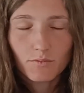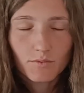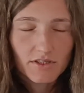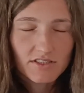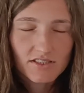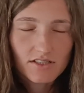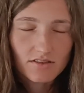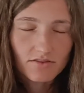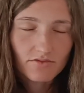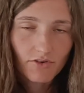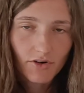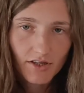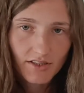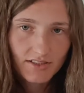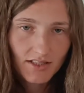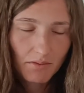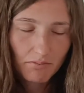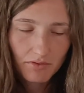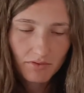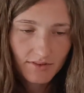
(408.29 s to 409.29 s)
which is, for
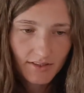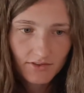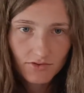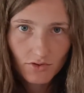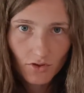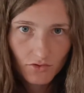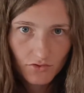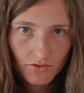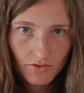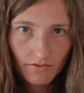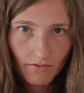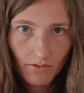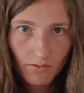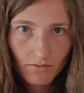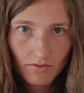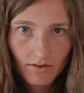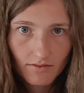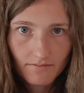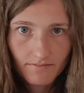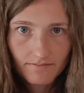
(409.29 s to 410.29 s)
example,
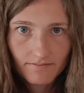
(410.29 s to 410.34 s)
testosterone.